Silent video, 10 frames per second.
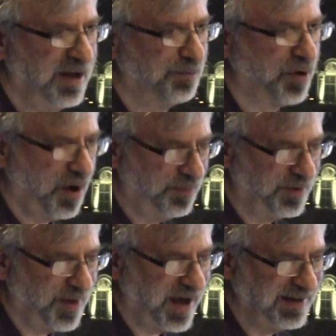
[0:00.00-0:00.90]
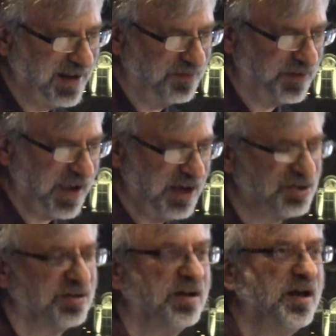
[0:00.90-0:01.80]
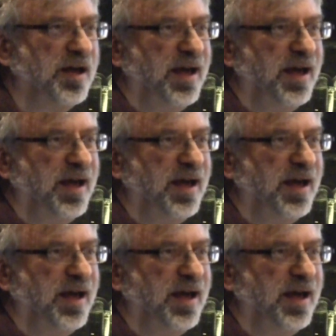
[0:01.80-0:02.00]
and problem identification.